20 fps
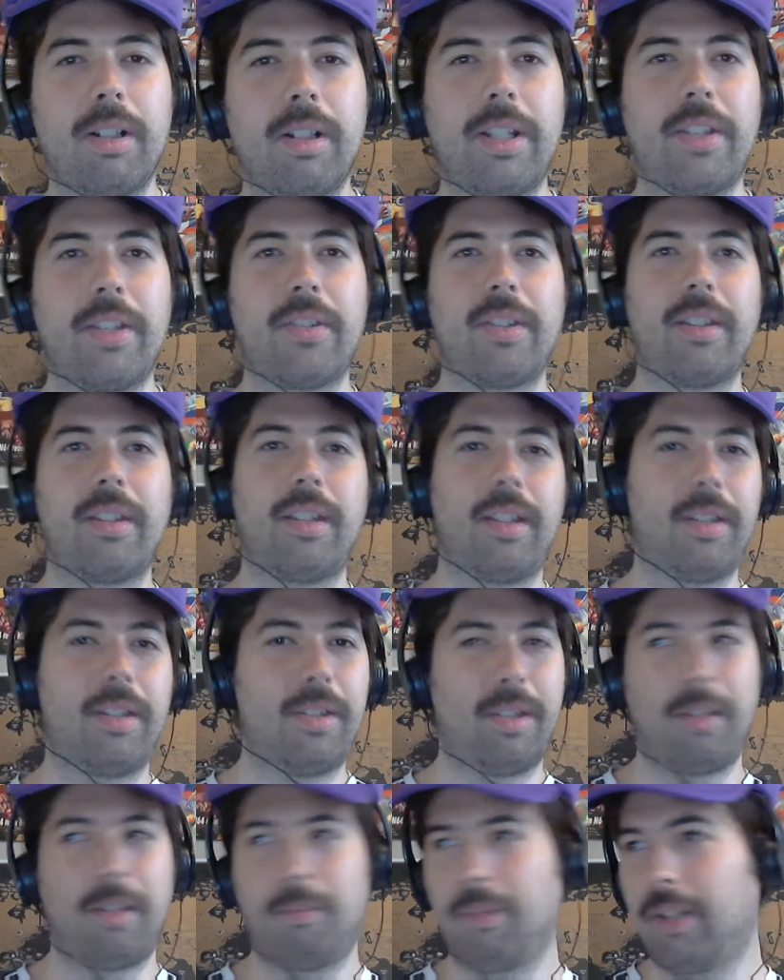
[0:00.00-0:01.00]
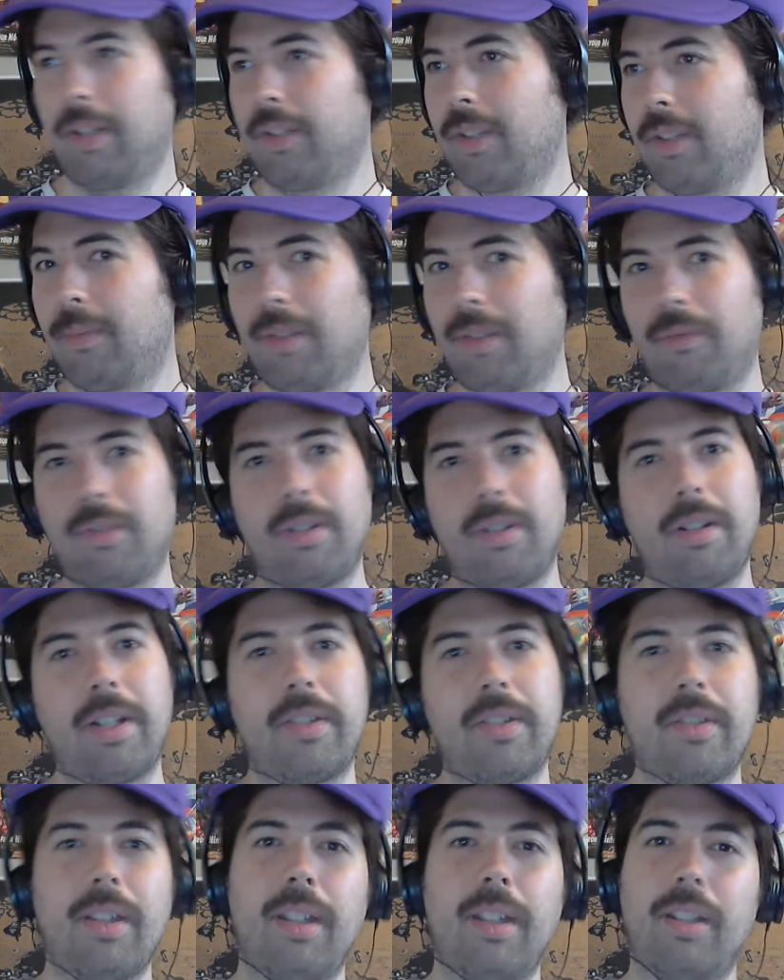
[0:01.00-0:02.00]
He brings up the phone.
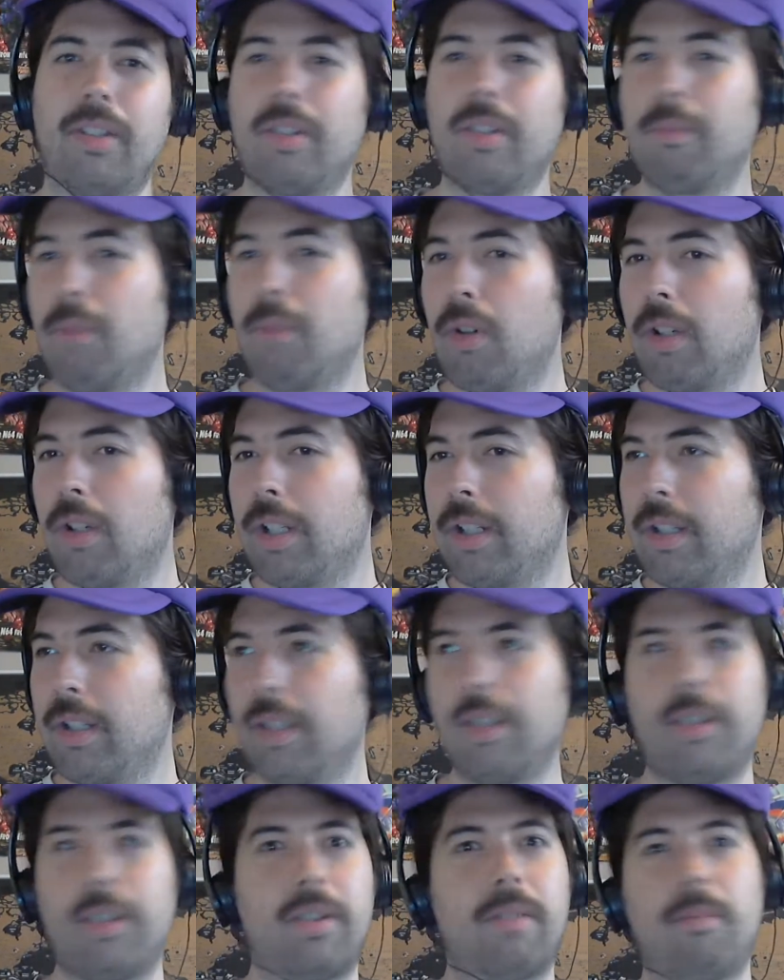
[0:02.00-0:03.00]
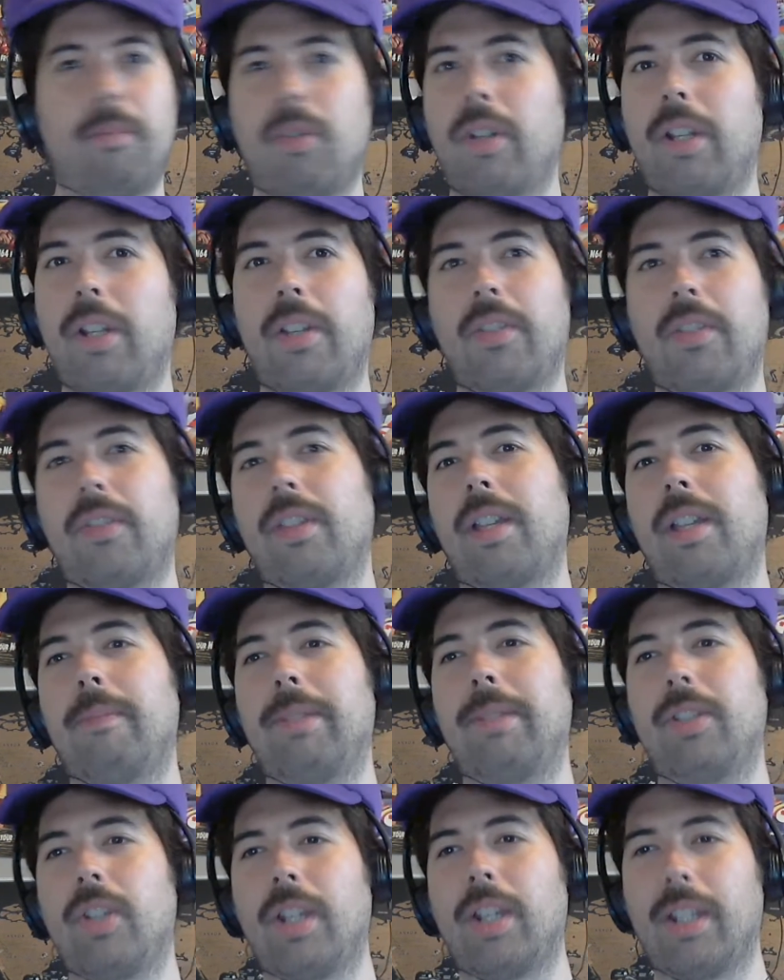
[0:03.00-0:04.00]
He's like, good morning, you
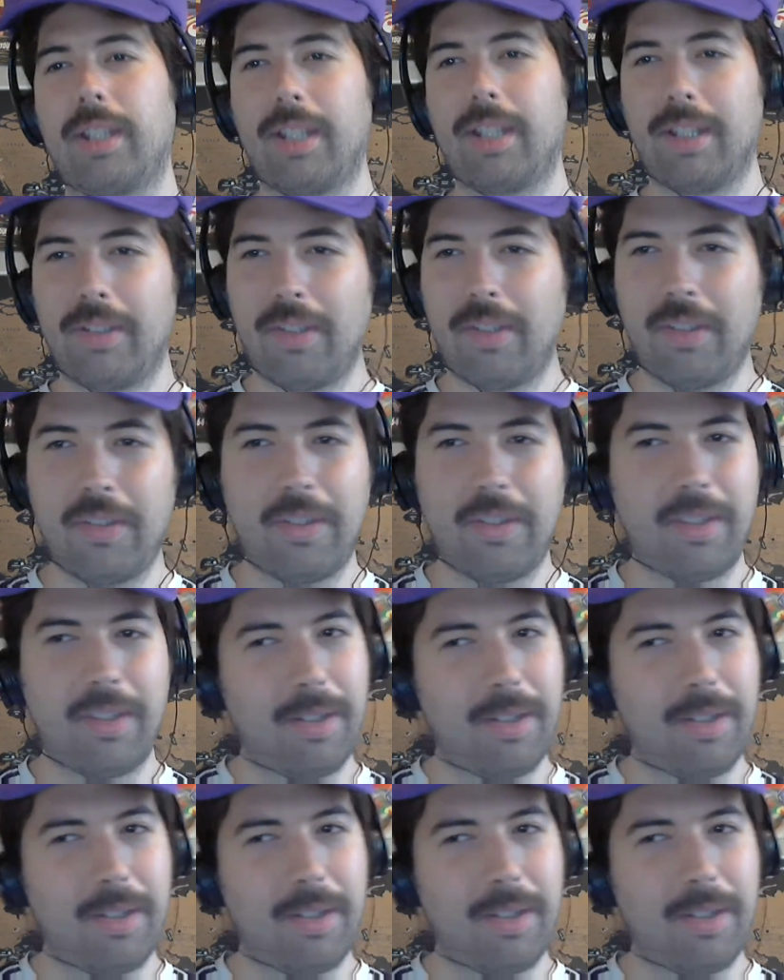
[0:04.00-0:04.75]
sloppy jackasses.